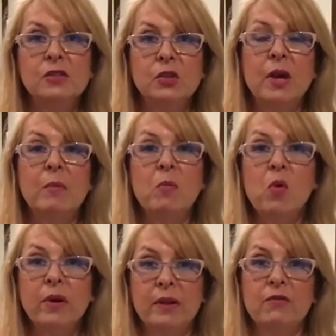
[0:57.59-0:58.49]
to get
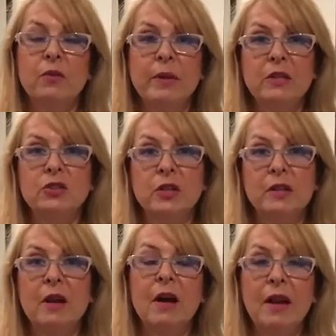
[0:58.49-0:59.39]
more
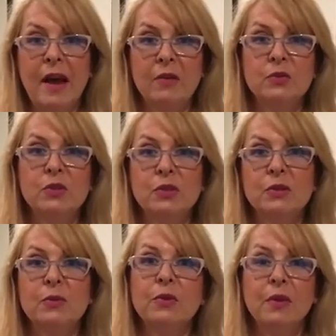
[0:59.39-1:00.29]
information on how to
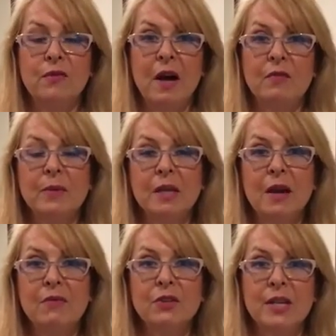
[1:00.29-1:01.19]
do the five minute
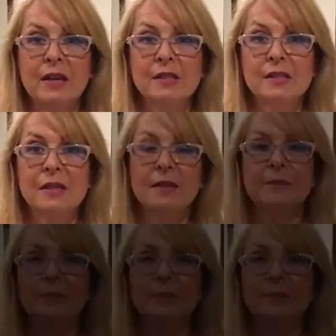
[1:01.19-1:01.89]
cover test.